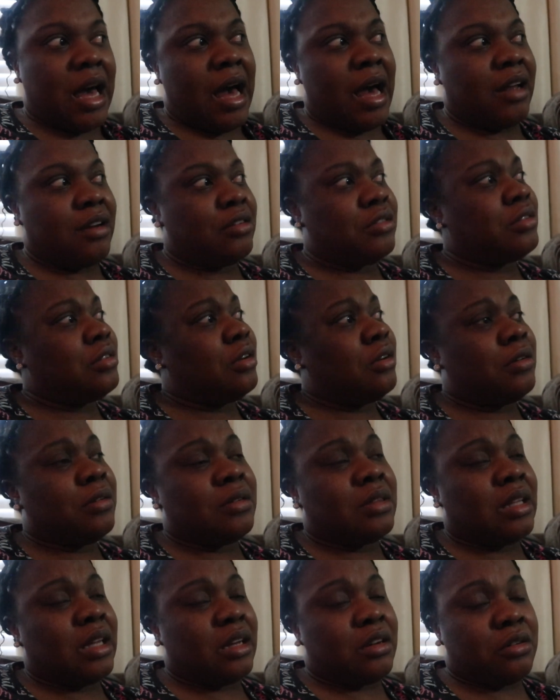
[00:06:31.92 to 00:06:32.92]
I don't know
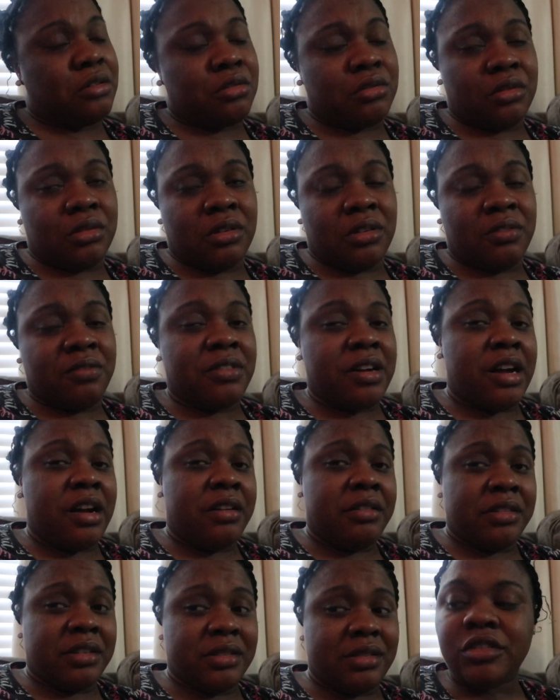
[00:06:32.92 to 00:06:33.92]
if that
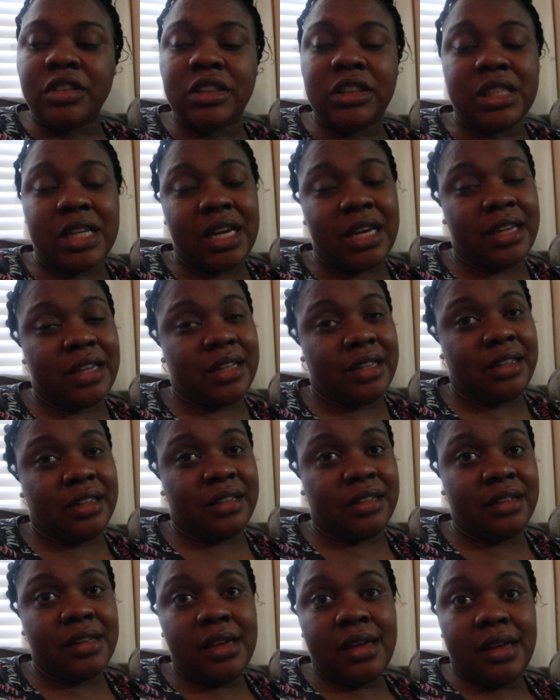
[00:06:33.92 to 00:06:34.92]
coronavirus
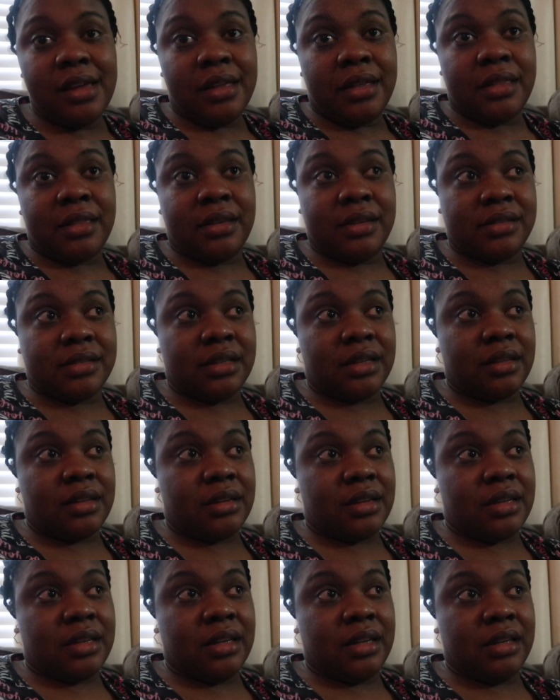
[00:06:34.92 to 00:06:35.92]
checking these
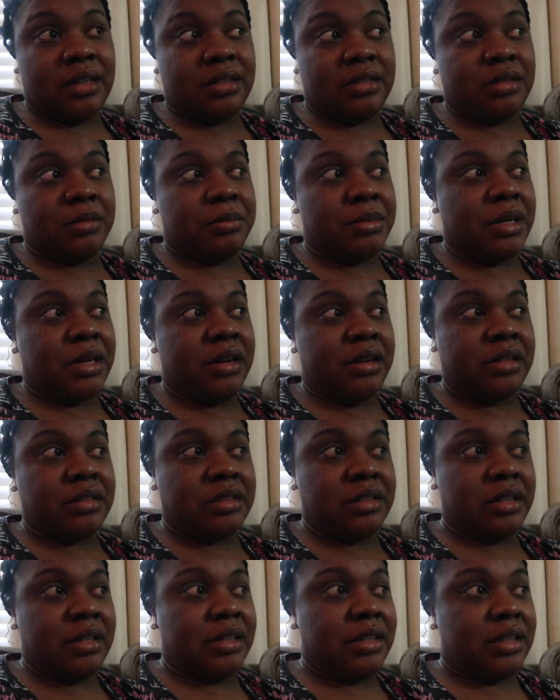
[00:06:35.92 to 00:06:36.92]
other kids or
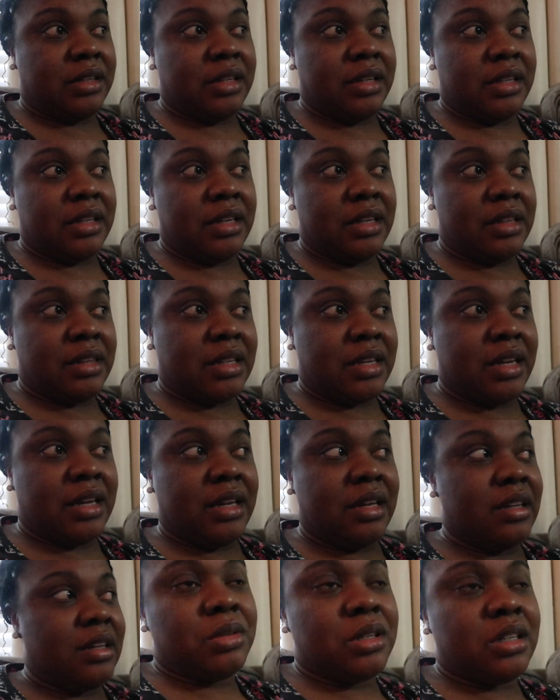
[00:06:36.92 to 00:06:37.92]
parents or anything like
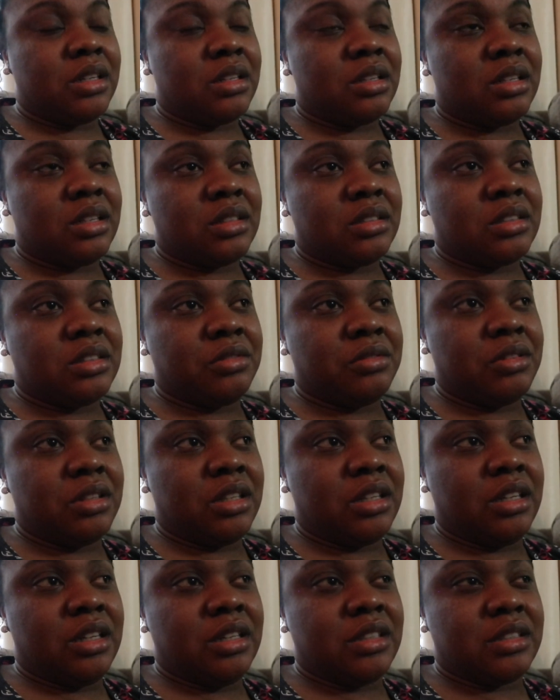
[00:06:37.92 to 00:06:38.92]
that, but I think she
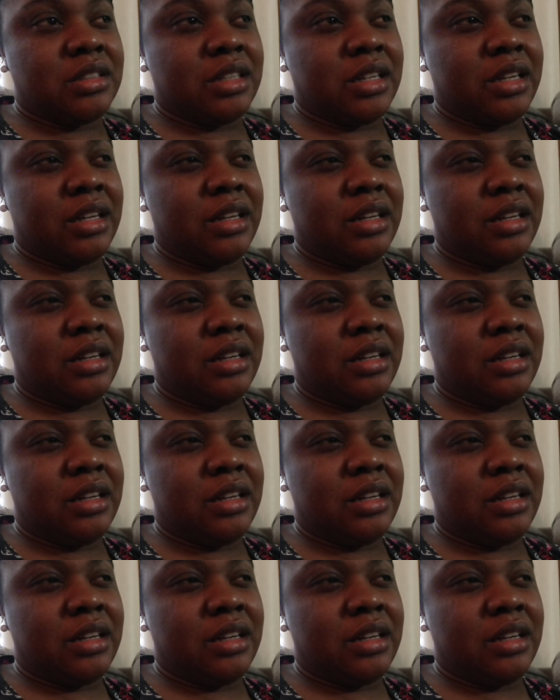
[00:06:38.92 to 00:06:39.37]
really needs that.